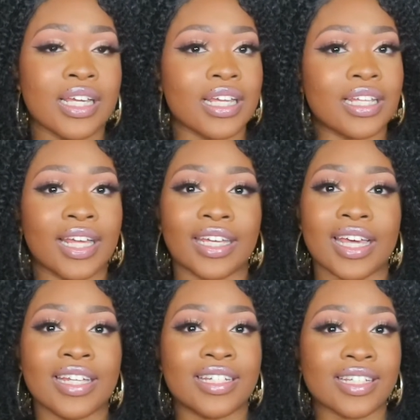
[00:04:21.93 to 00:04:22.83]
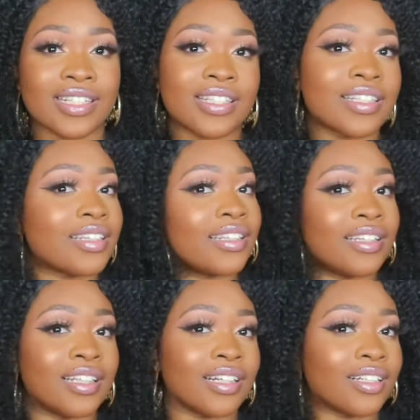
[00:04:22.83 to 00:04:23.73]
Like it just,
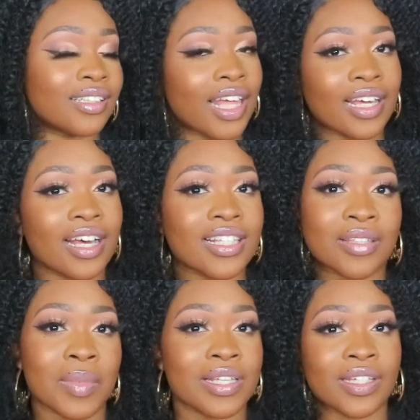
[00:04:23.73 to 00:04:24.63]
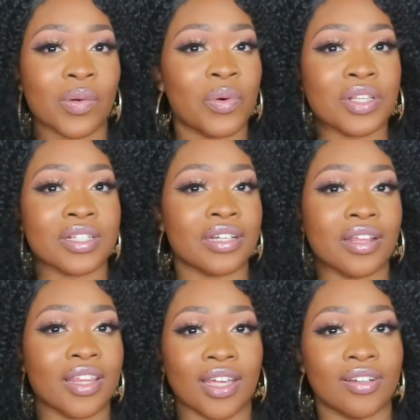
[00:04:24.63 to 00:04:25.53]
customizing wasn't a
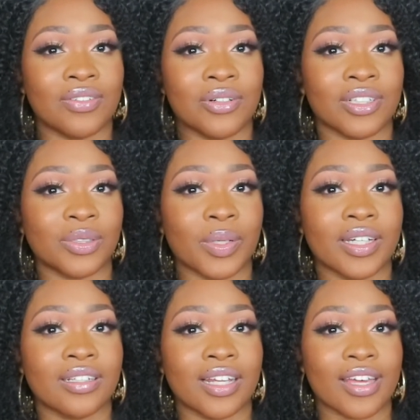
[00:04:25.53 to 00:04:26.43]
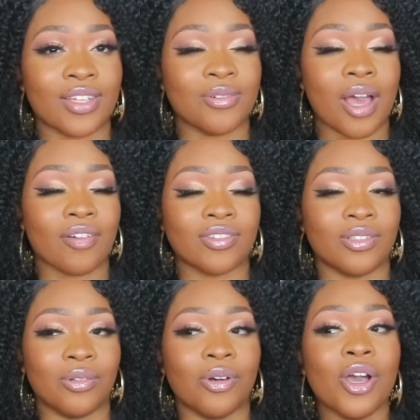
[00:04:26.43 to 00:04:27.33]
thing for this wig. Like you have
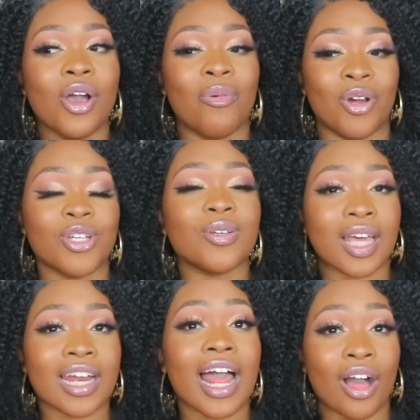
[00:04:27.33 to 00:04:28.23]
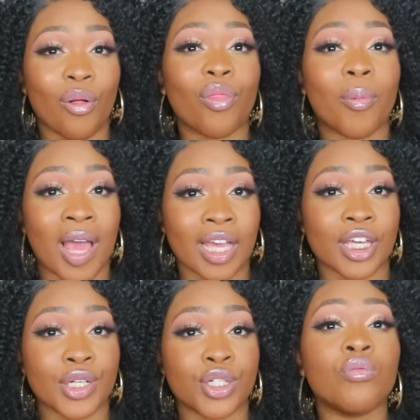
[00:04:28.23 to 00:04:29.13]
to, once you get it out the
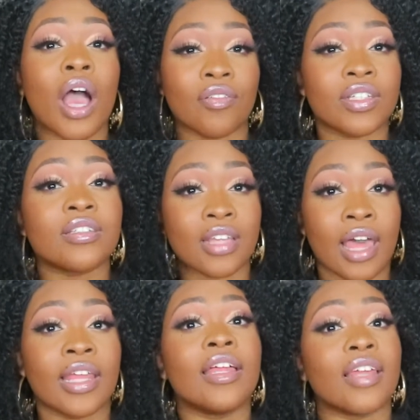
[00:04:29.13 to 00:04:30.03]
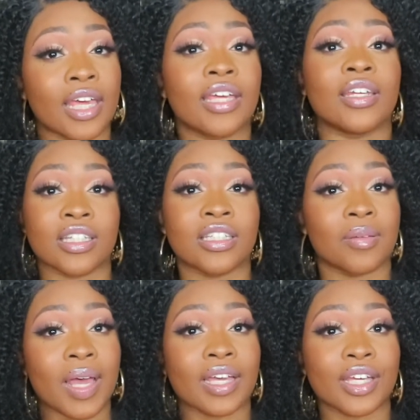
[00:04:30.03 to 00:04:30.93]
package, you have to style it like it is in the
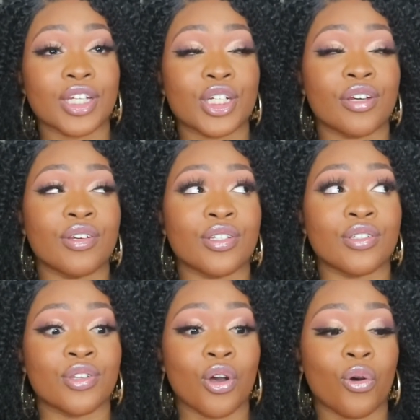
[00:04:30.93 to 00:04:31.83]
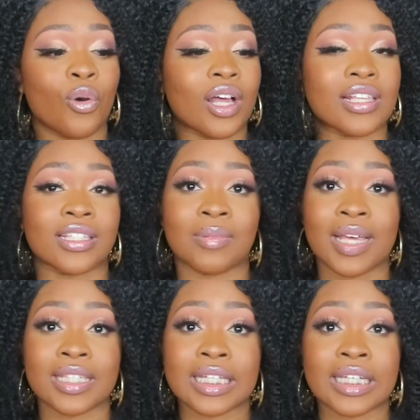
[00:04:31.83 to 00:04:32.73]
package. There is no
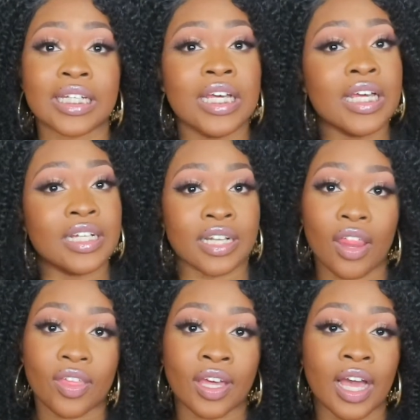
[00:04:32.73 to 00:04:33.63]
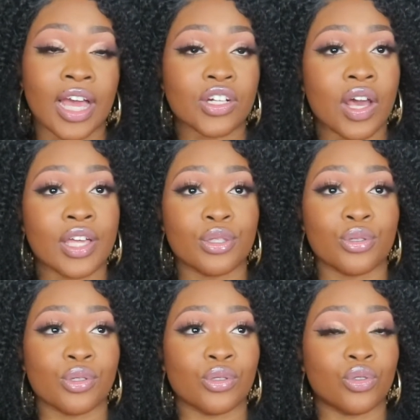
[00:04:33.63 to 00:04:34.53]
customizing, nothing. I tried
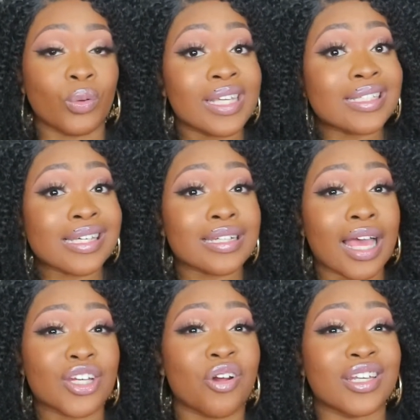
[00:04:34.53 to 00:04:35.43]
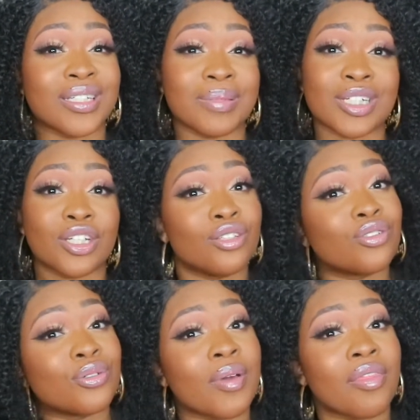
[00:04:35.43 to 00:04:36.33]
to tweeze it, I tried to be
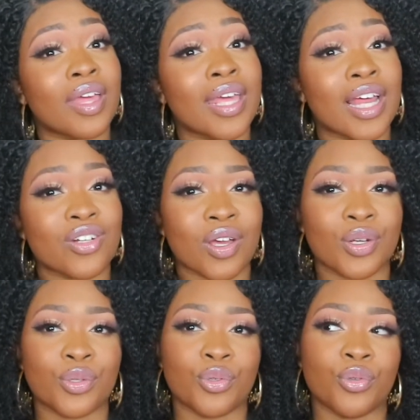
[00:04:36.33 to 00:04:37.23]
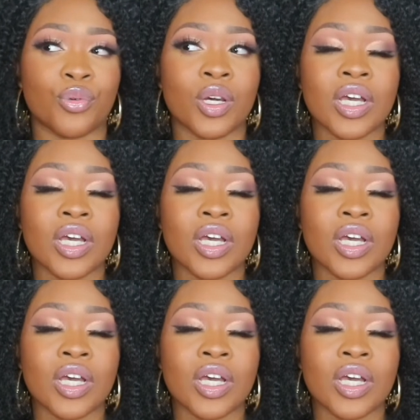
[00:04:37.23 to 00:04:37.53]
gentle with it, I tried to do